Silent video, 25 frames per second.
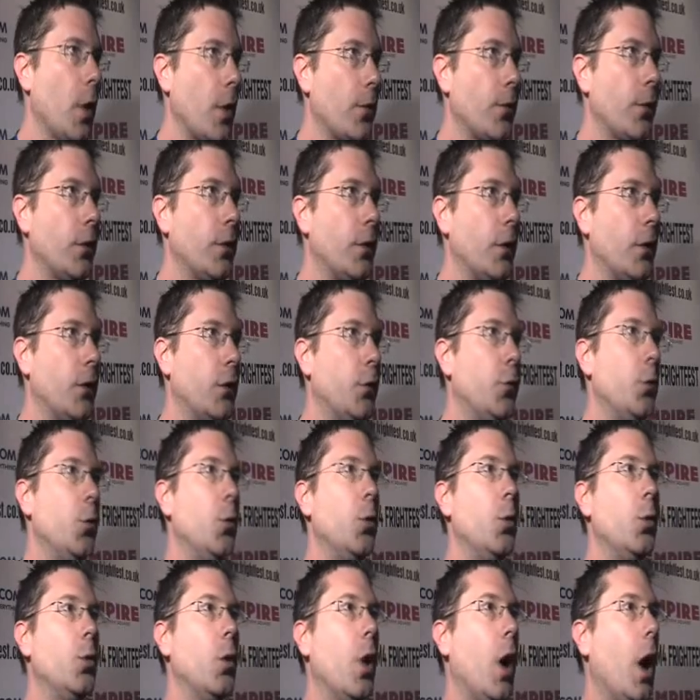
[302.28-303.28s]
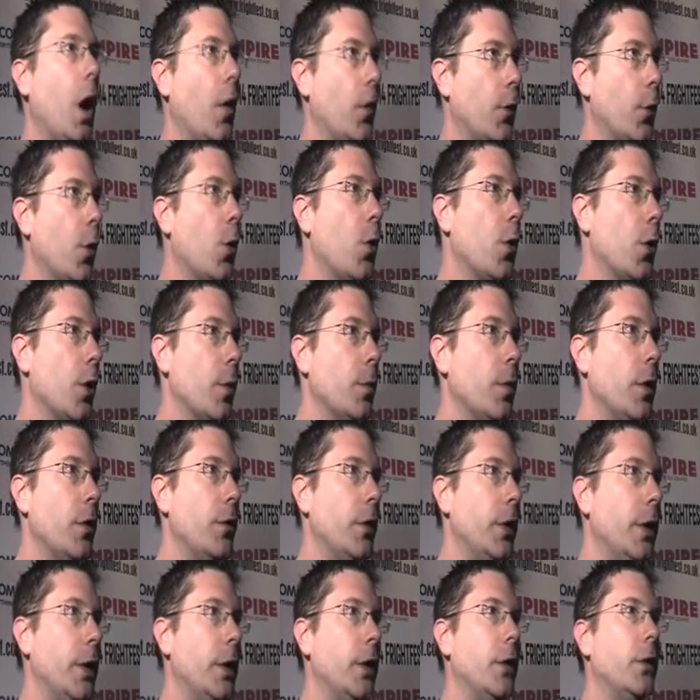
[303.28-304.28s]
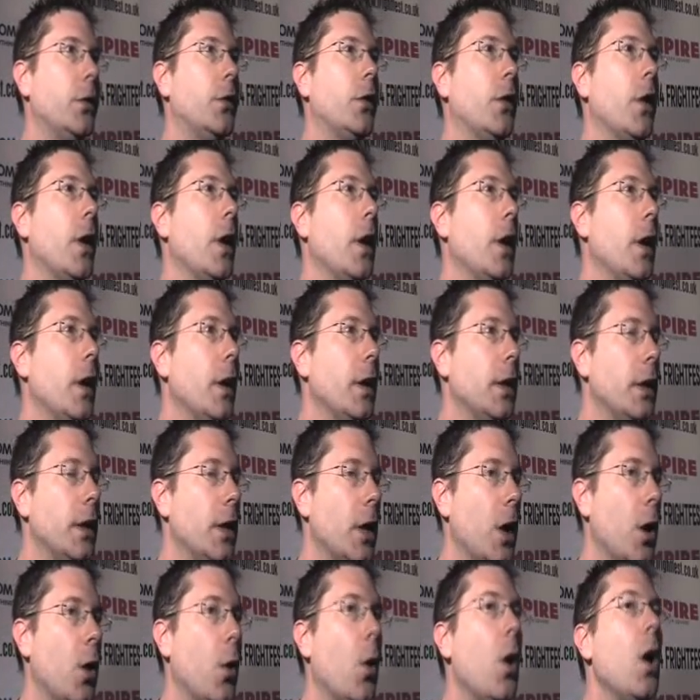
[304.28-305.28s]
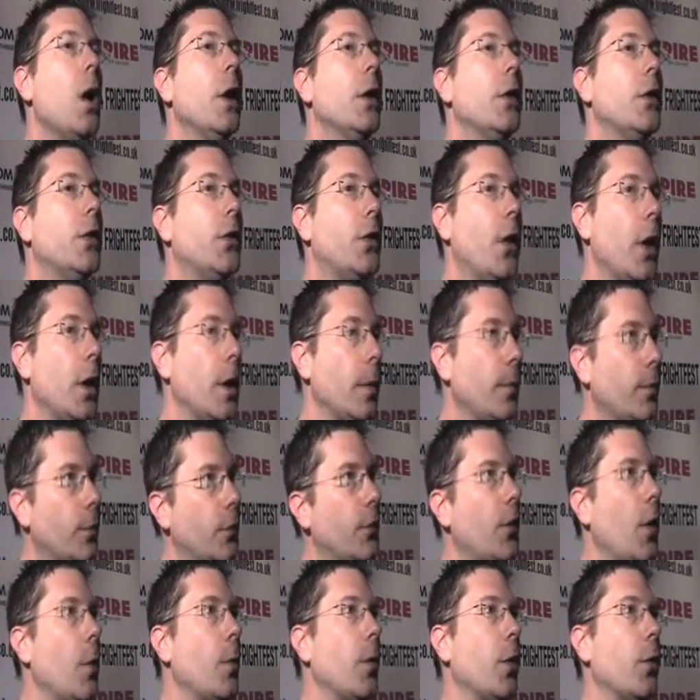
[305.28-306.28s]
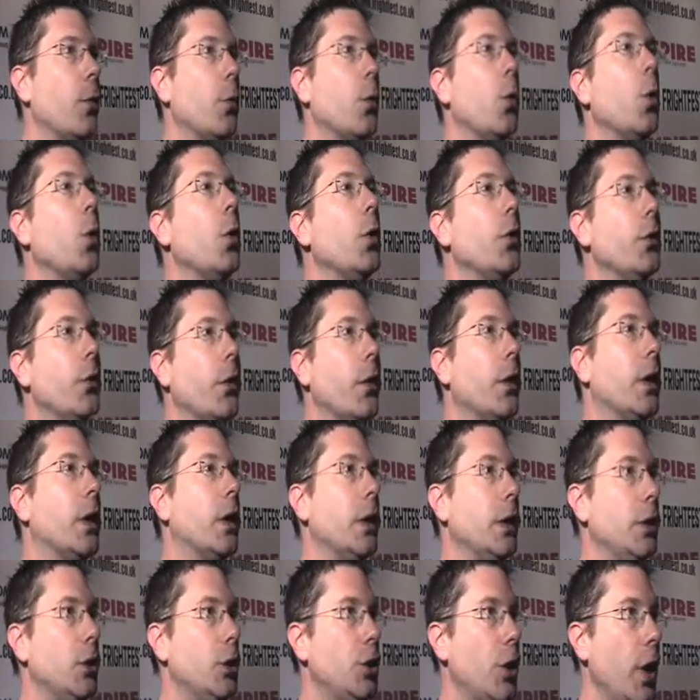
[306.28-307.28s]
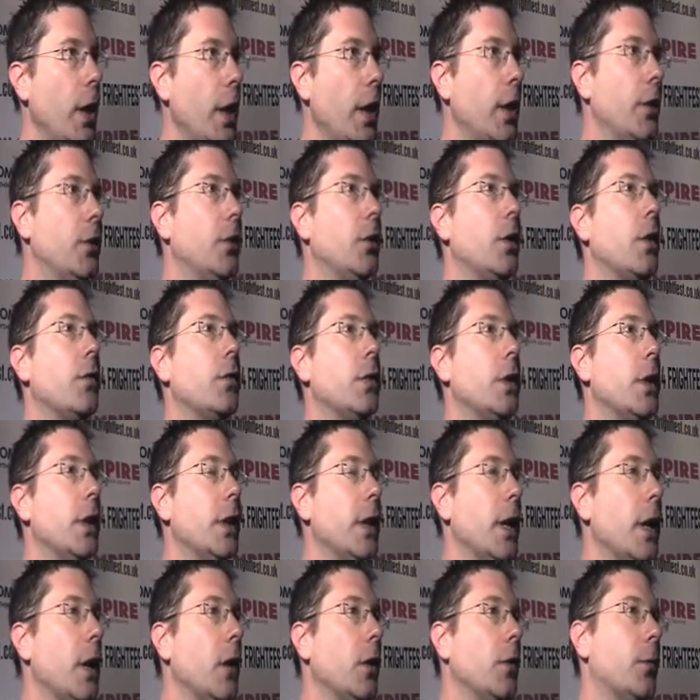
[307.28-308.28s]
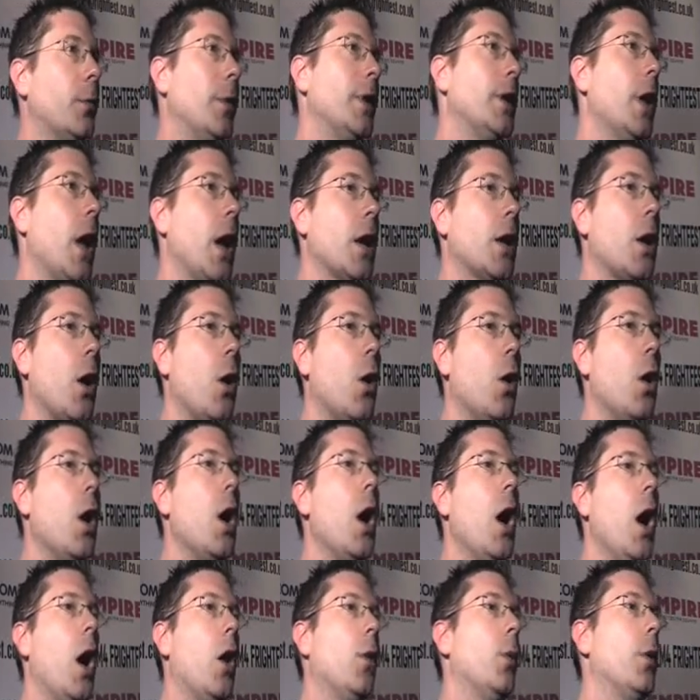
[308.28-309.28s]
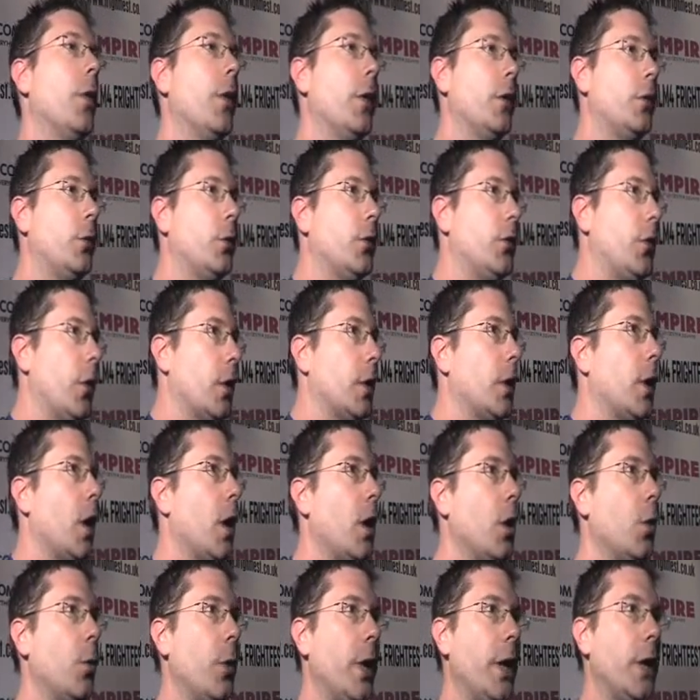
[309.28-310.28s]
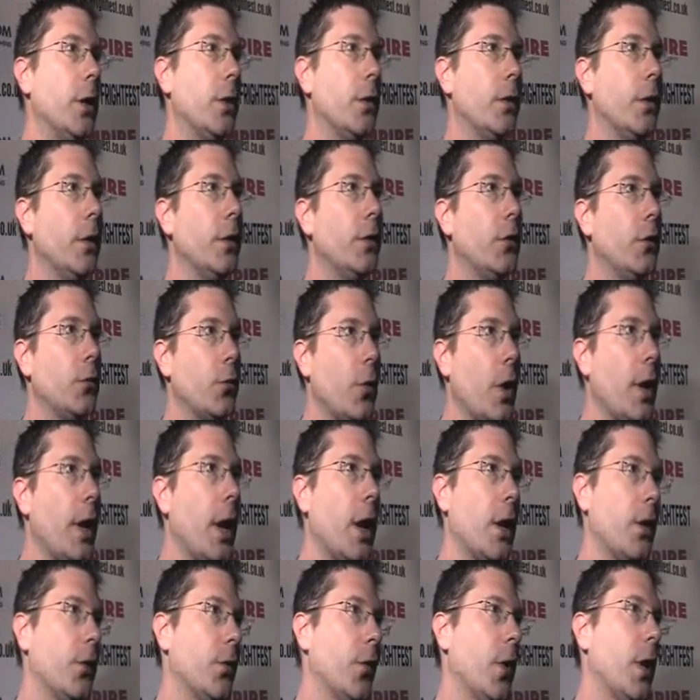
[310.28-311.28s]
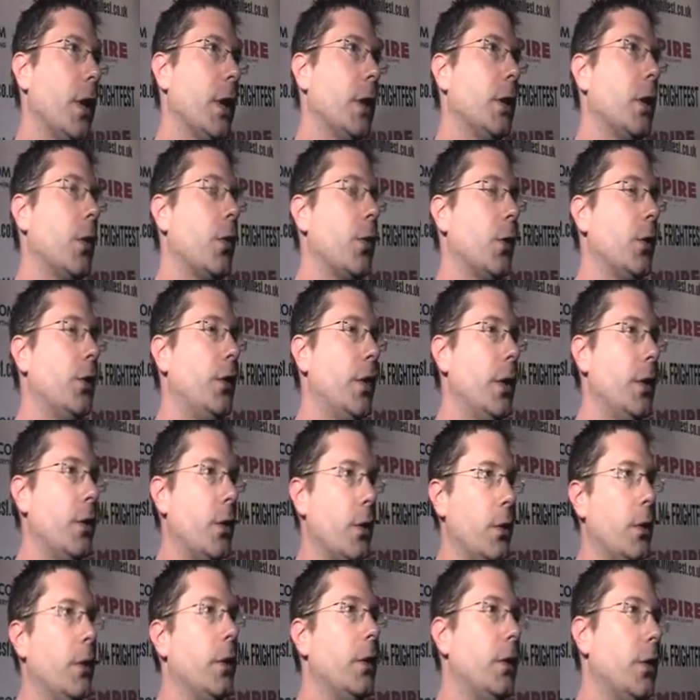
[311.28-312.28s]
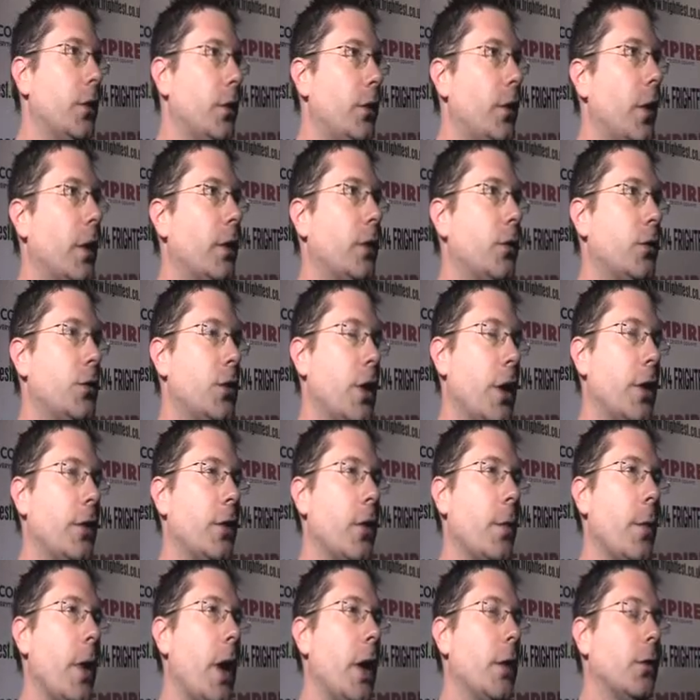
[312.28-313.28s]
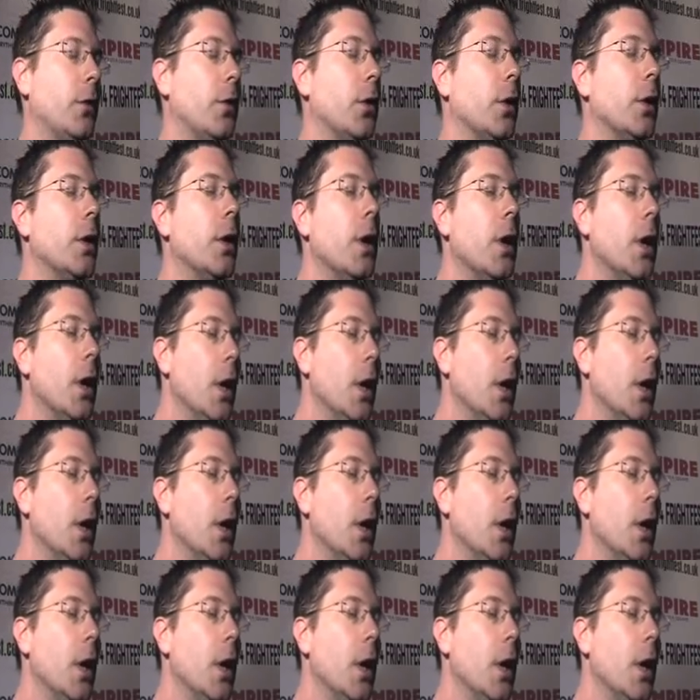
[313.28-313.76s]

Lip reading: references to other horror movies, set up some of the rules and the cliches and everything else, but not go, oh, well, this was done in Halloween, or this is right out of Friday the 13th, or this is Texas Chainsaw Massacre.